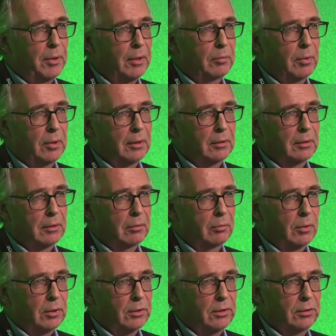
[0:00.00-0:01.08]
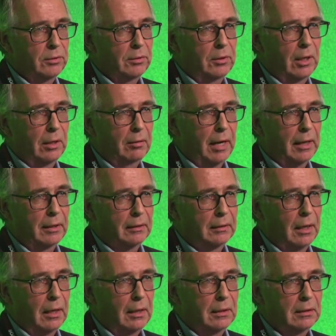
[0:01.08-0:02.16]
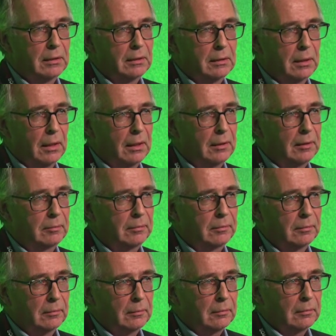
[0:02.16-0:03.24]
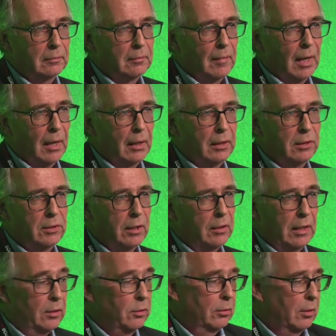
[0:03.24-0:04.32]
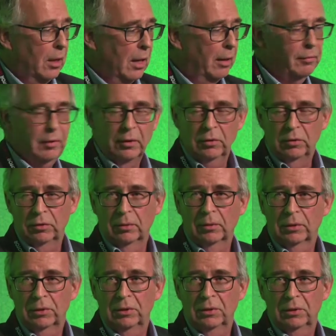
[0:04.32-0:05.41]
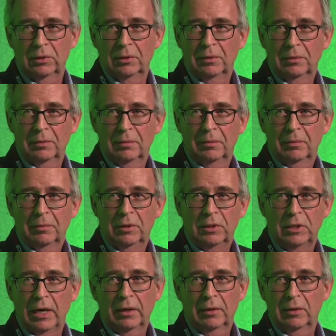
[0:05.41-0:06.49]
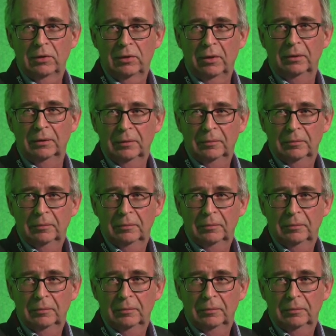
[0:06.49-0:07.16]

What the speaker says: But what Suzuki recognize is that they do not have the resources to take this on.